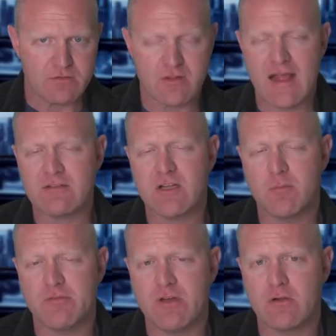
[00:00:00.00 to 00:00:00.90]
So the
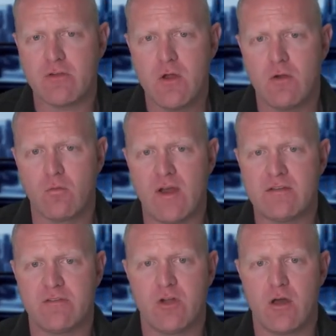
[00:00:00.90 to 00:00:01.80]
last couple of years,
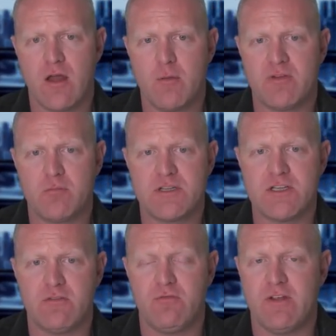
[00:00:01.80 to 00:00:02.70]
rents have gone up as
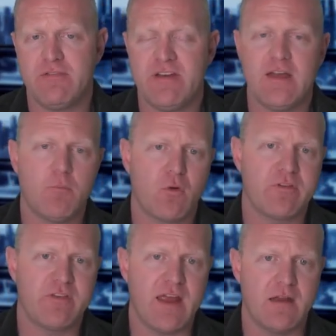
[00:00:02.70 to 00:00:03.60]
much as
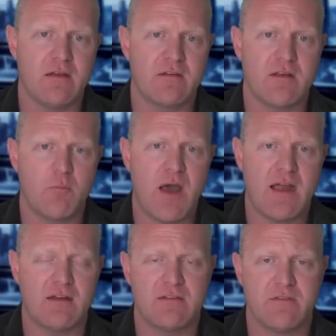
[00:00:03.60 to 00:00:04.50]
15% in some
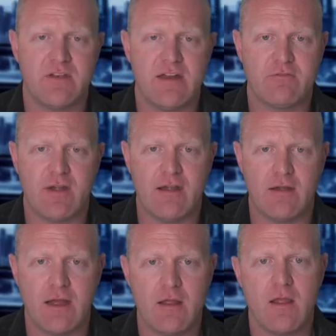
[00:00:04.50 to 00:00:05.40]
pockets of the Denver
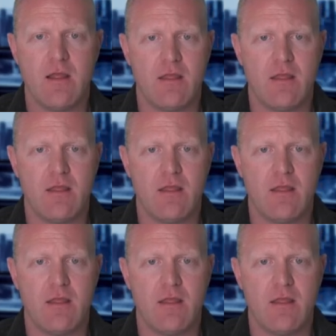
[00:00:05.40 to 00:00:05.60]
area.